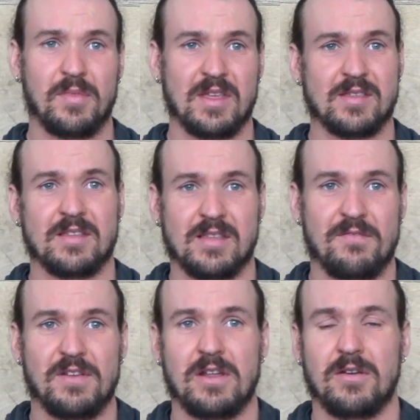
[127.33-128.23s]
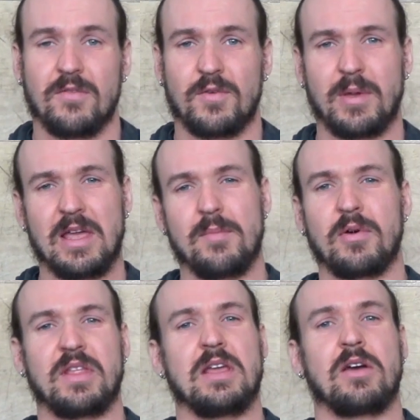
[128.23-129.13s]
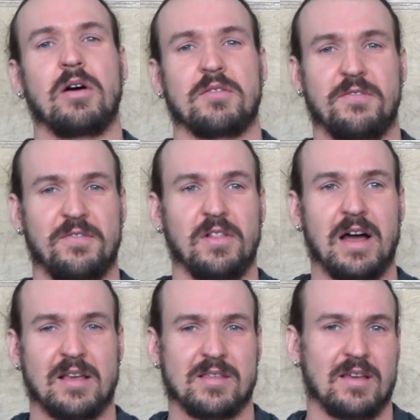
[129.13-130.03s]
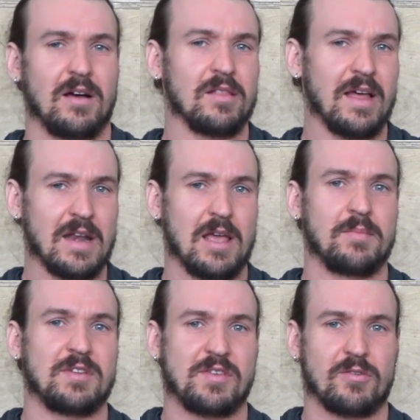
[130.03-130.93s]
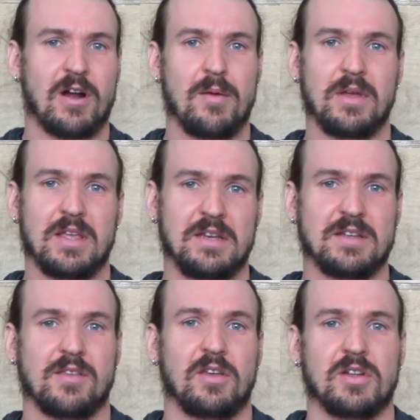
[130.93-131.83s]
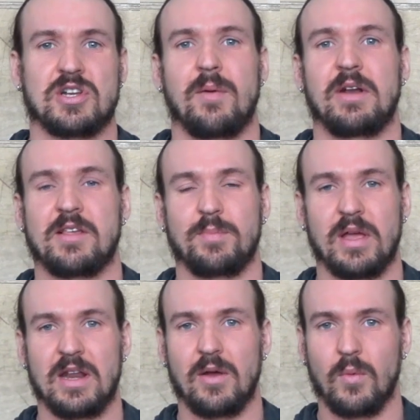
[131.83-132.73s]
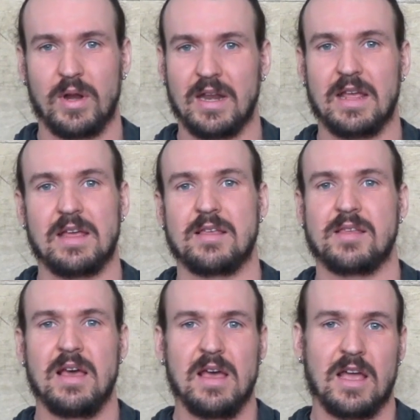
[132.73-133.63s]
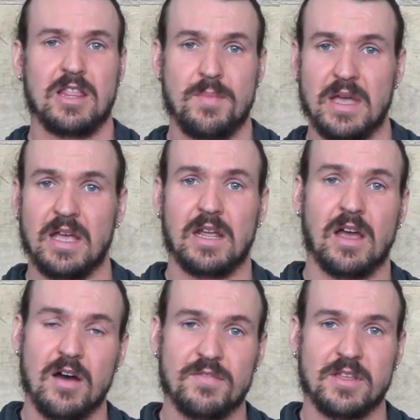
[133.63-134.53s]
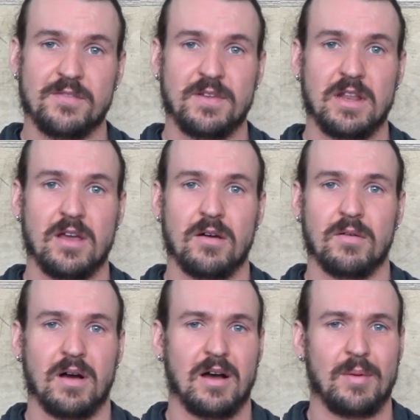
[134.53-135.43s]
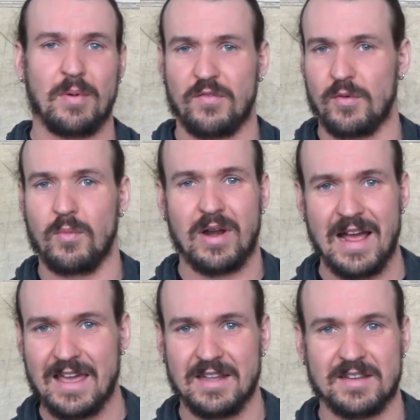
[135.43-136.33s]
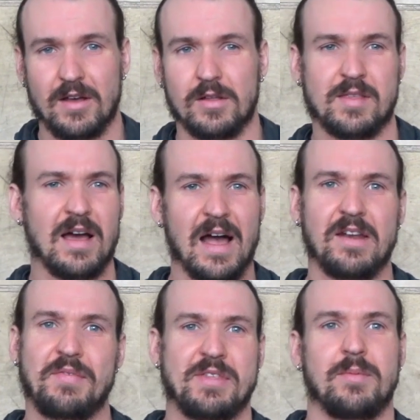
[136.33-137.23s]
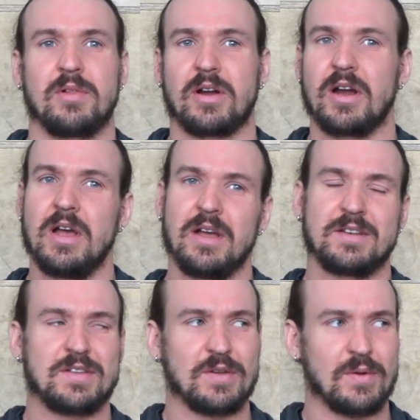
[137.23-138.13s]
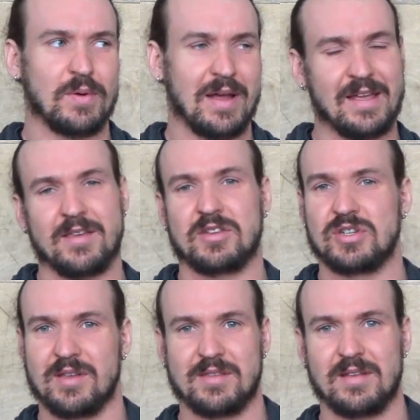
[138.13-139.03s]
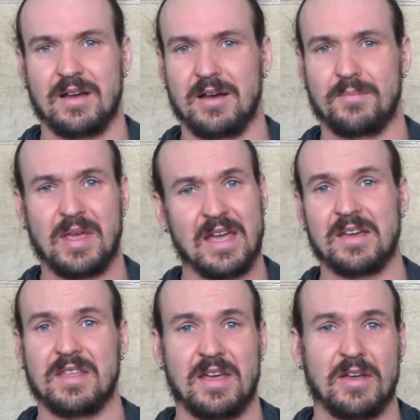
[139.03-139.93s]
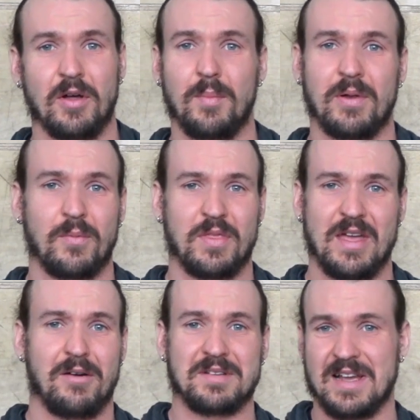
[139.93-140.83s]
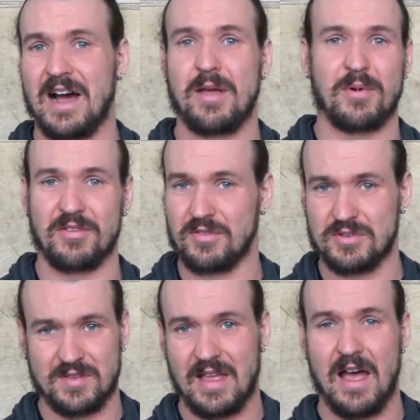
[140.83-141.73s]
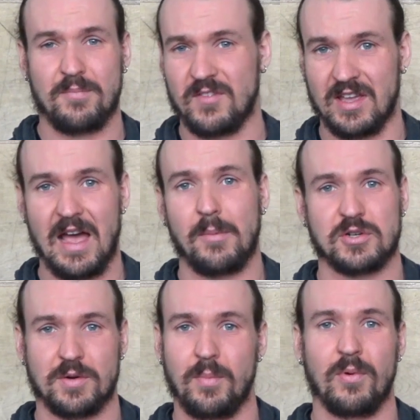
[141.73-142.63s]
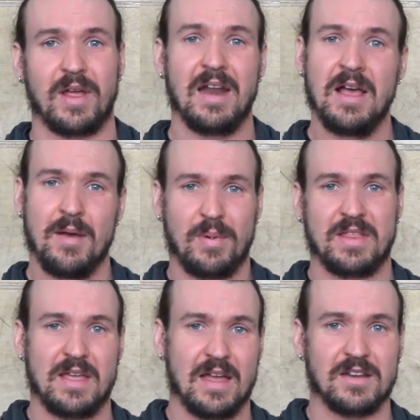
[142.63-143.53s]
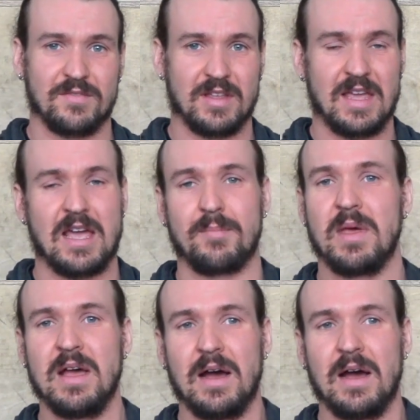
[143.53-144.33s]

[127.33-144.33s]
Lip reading: This is a video from a game mode that he calls Flux. I'll let him describe it. He does a good job at explaining what it is in the beginning of this video, but from what I can tell, it's kind of similar to, I guess, just King of the Hill, but without timers. You just have to capture a point by the end of the game.